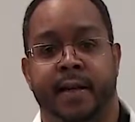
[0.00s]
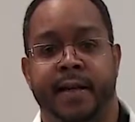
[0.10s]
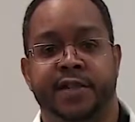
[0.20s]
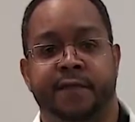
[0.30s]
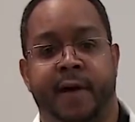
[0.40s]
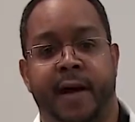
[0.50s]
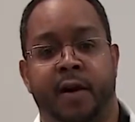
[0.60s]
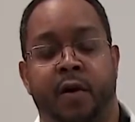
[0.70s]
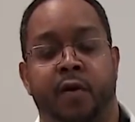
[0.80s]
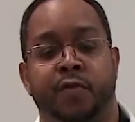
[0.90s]
Each
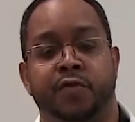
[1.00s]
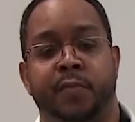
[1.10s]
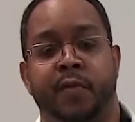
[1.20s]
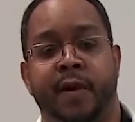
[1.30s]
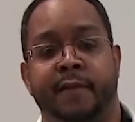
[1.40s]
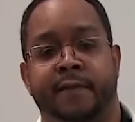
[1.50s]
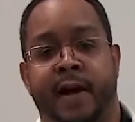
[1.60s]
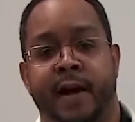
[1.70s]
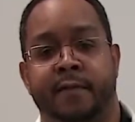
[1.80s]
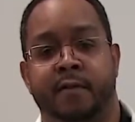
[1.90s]
vial holds
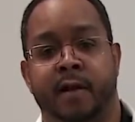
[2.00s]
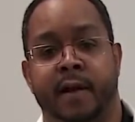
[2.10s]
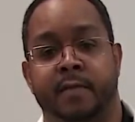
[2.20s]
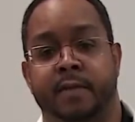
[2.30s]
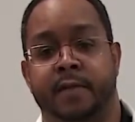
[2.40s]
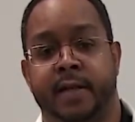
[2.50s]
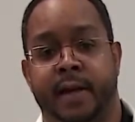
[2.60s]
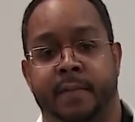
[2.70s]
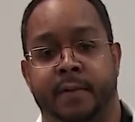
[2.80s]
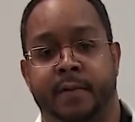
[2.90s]
0.5 grams of
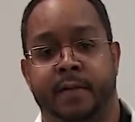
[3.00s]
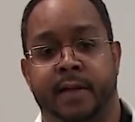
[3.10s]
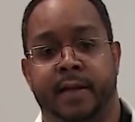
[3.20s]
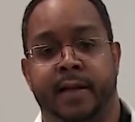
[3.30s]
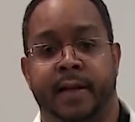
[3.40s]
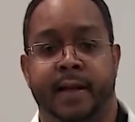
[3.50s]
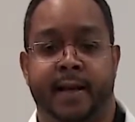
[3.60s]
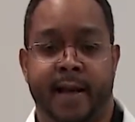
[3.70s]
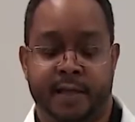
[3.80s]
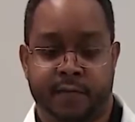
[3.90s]
sample.
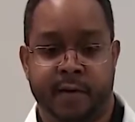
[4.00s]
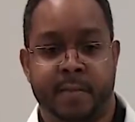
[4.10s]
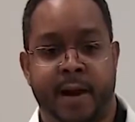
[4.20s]
It has three